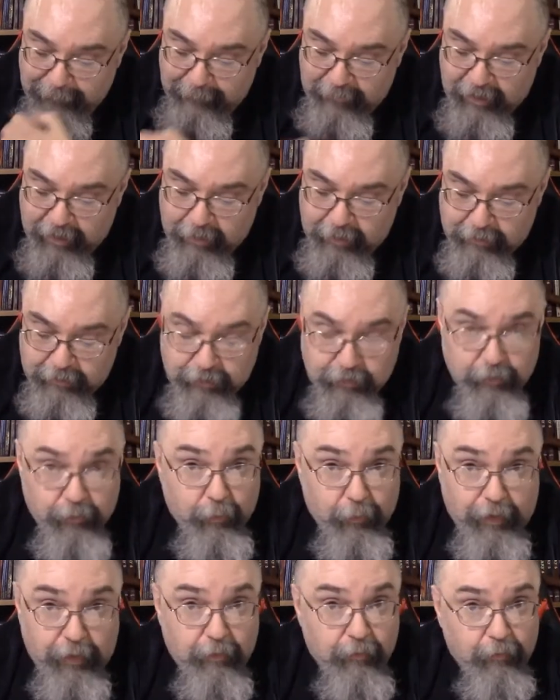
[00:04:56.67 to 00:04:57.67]
It is just
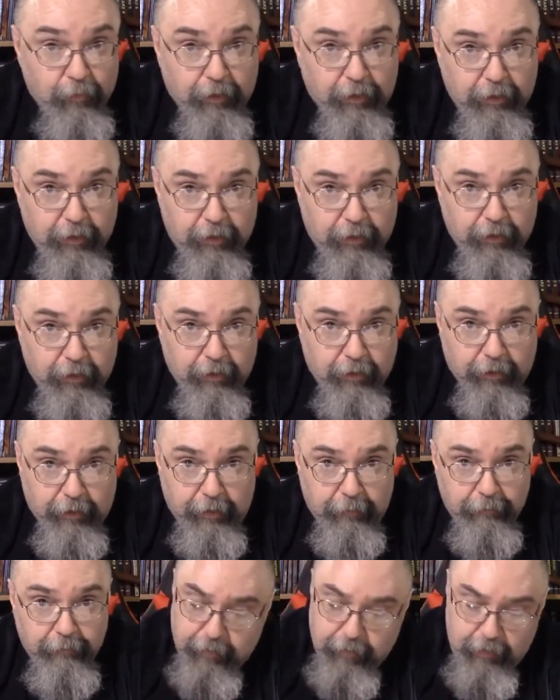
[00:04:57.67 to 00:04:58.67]
written really clearly.
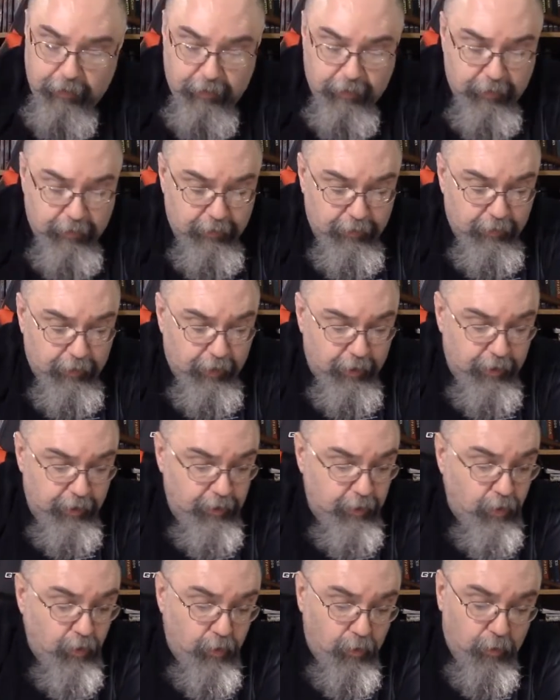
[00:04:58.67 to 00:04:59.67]
And I
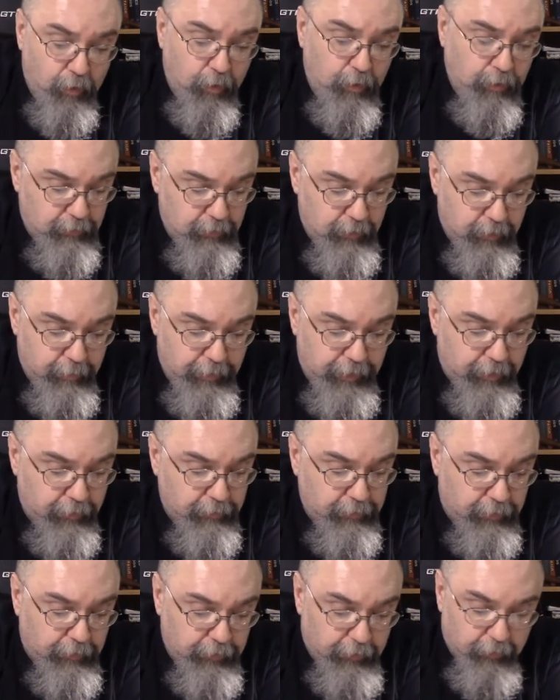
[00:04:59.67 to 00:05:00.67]
know about
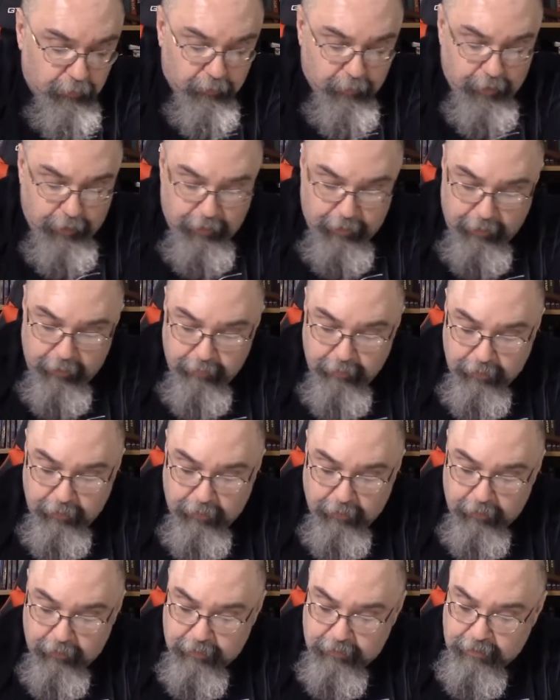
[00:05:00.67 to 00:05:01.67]
clear writing
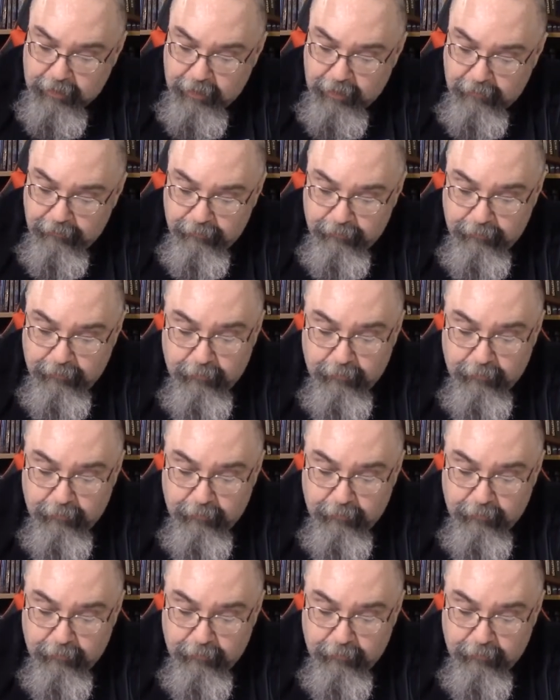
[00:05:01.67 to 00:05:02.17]
because I've